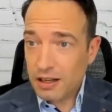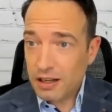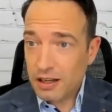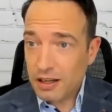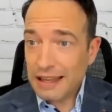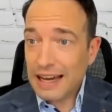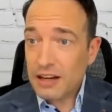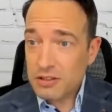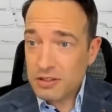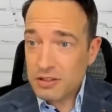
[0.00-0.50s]

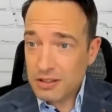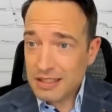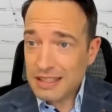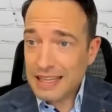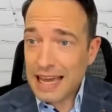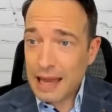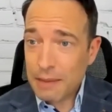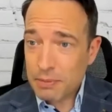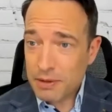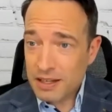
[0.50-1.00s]
allows you to
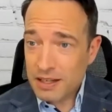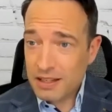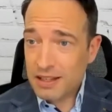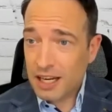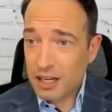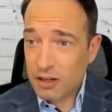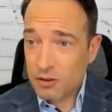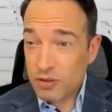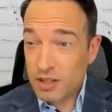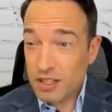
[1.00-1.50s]
tap into
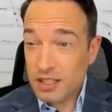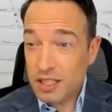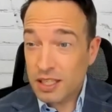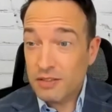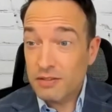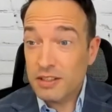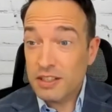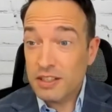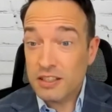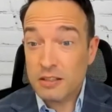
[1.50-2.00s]
that
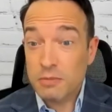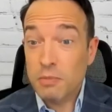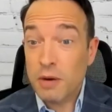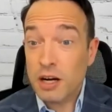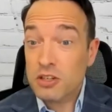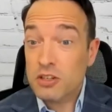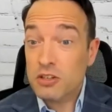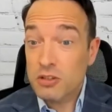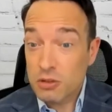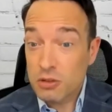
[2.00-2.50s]
creativity as
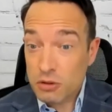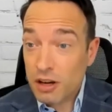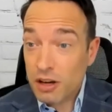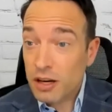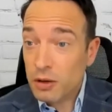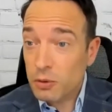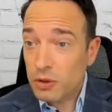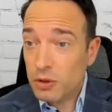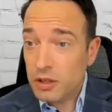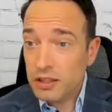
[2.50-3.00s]
much as you thought
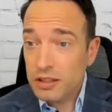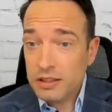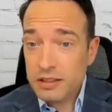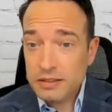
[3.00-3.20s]
it would?